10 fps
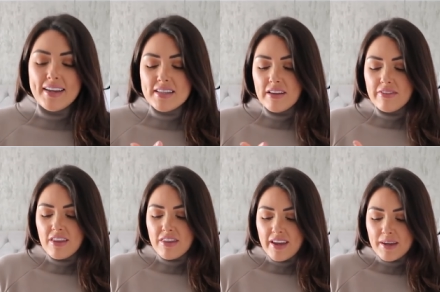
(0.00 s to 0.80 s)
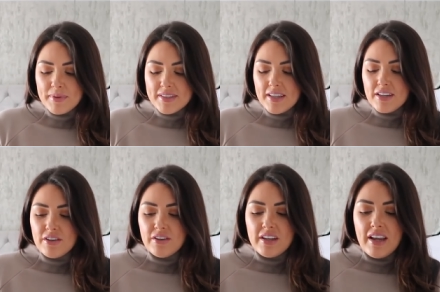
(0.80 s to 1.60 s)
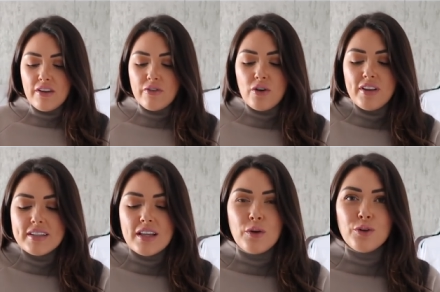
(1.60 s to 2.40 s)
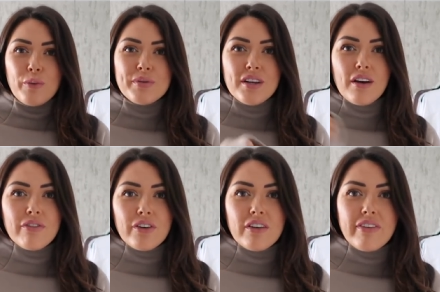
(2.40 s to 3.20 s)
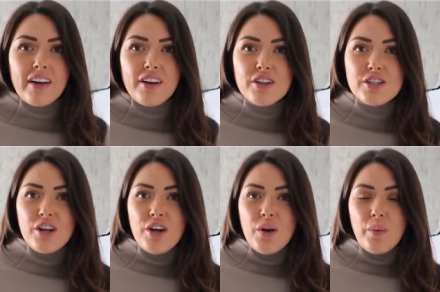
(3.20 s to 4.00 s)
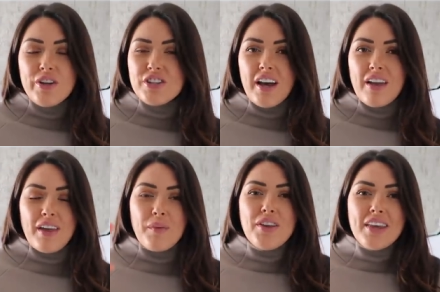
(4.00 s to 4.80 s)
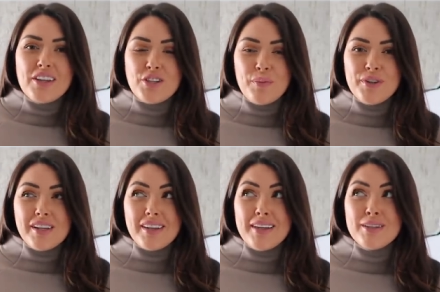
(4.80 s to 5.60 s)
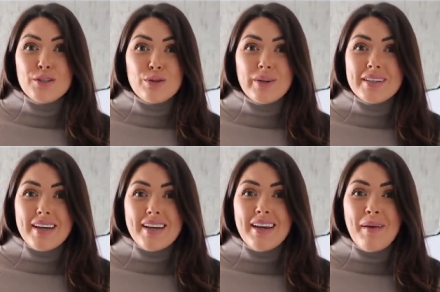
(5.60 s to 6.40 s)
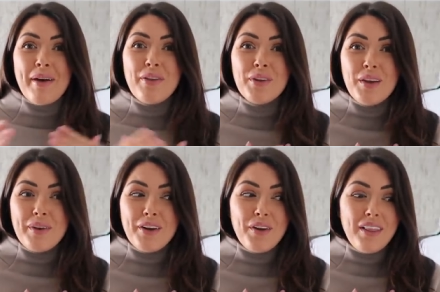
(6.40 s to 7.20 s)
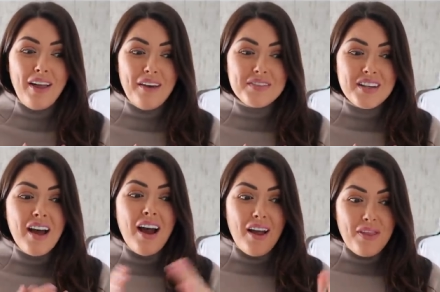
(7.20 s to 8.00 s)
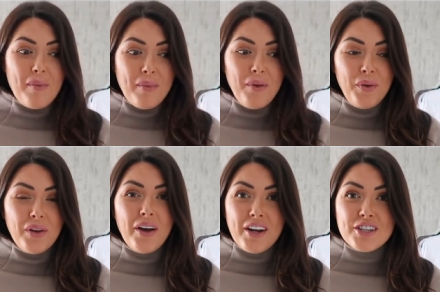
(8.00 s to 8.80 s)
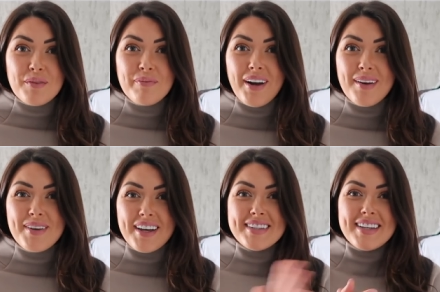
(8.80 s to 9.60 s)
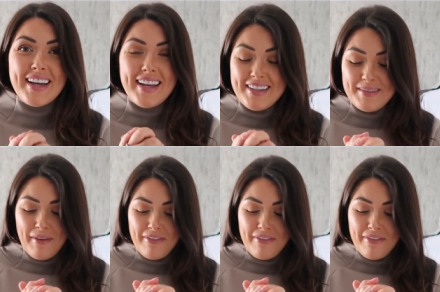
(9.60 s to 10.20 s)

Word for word: It's a lovely thick material and then you've got these little loops here for your fingers which I think when you get jumpers like this, it's so exciting. Am I the only one who loves a thumb hole on a jumper because it's my